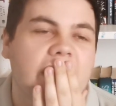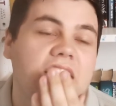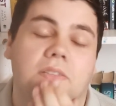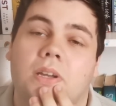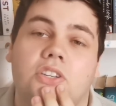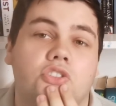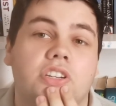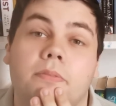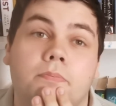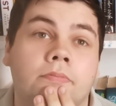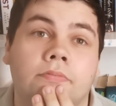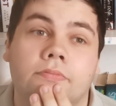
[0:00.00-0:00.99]
It's my
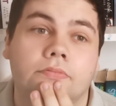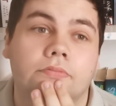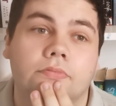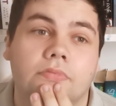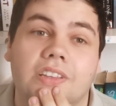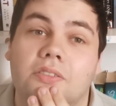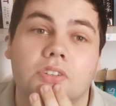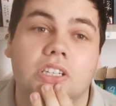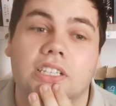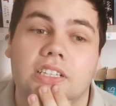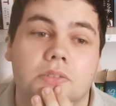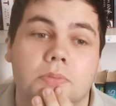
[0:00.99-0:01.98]
dream. It
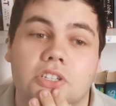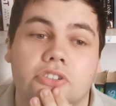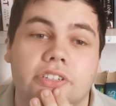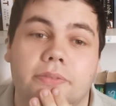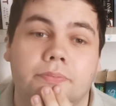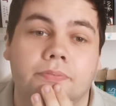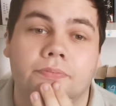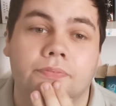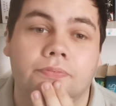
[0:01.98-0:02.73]
really is my dream.